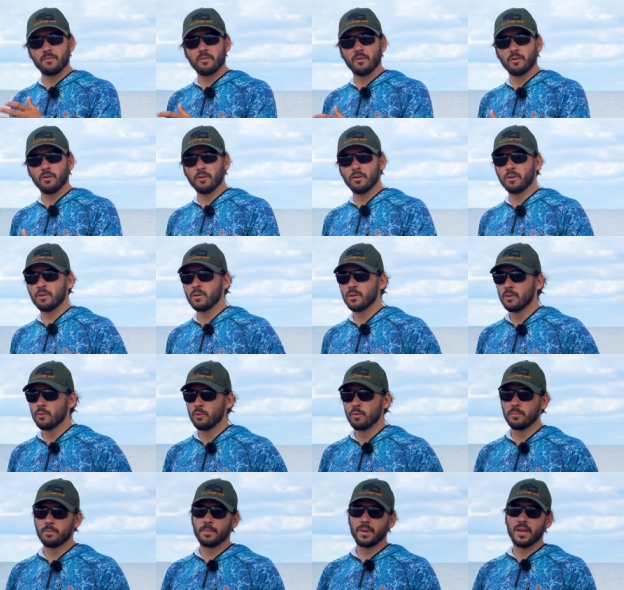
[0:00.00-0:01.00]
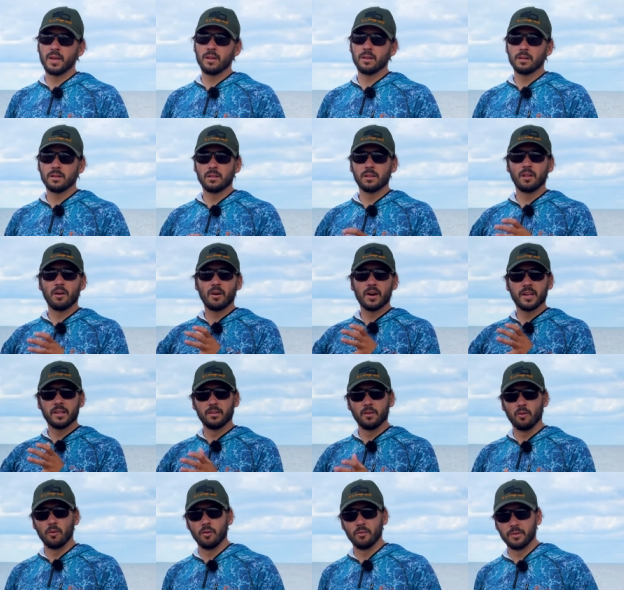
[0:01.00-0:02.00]
for would be light
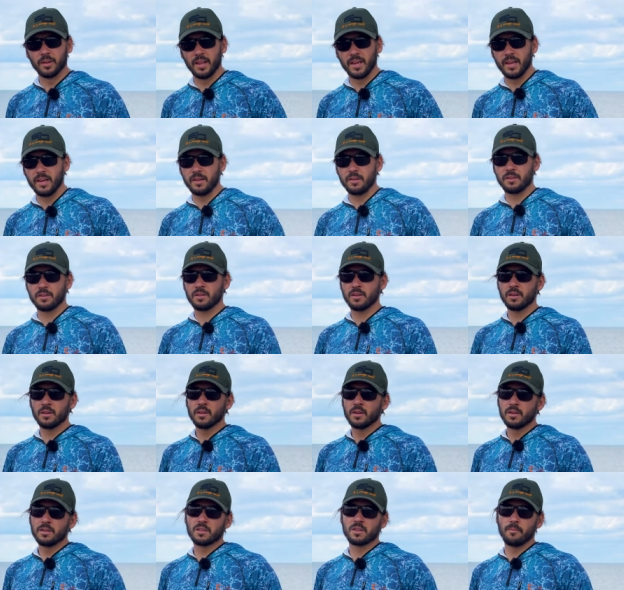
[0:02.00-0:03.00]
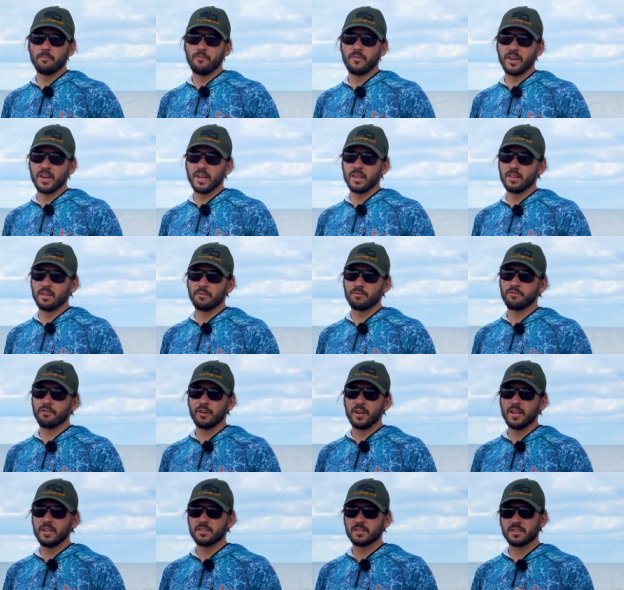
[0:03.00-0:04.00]
northerlies, something in the
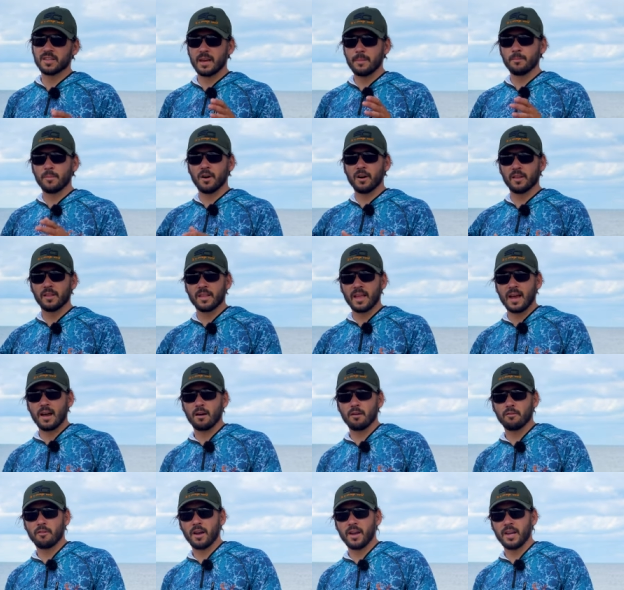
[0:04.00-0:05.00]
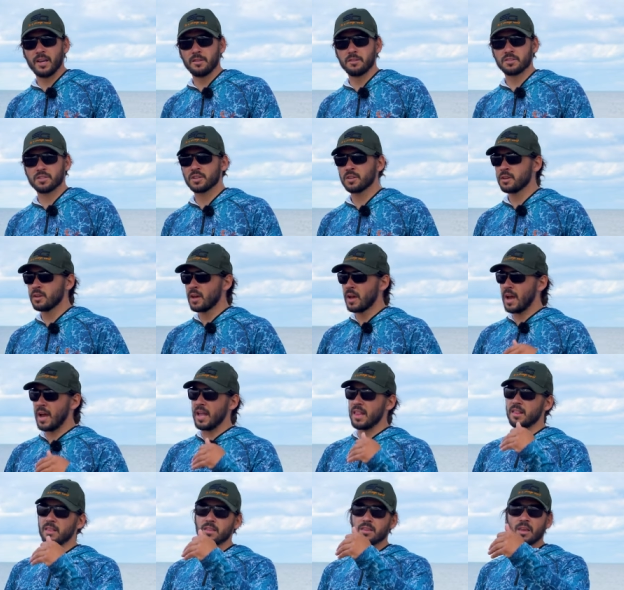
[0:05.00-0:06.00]
3 to 10 mile an hour range
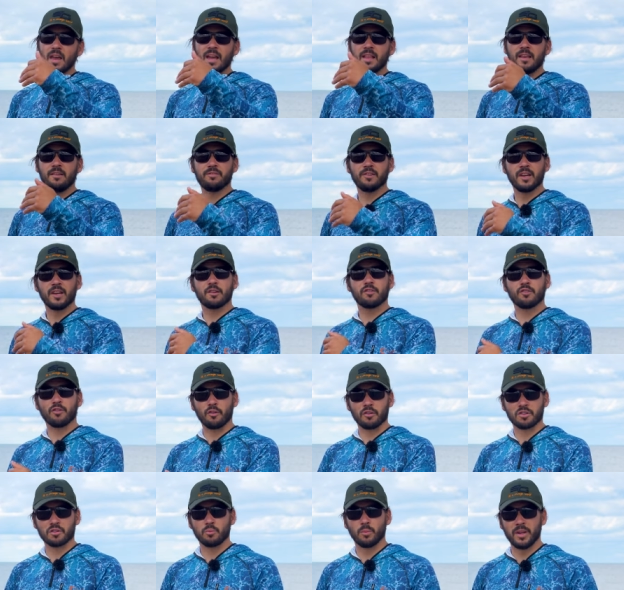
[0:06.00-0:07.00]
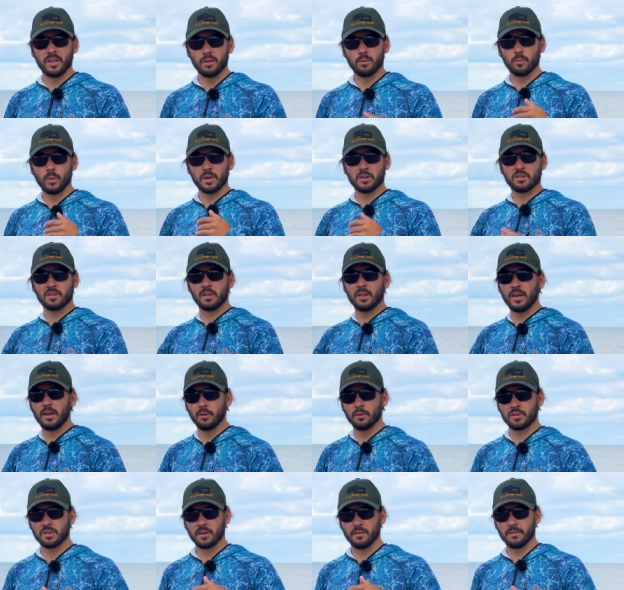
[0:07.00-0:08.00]
and anything crosswind, westerly
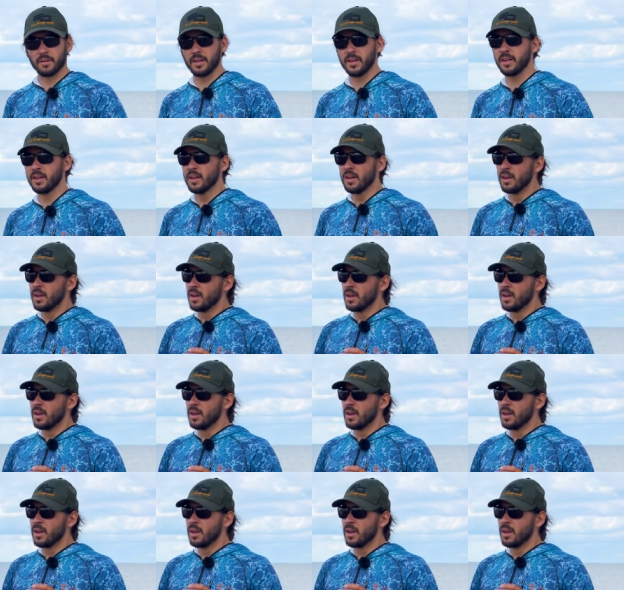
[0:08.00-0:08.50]
or southerly.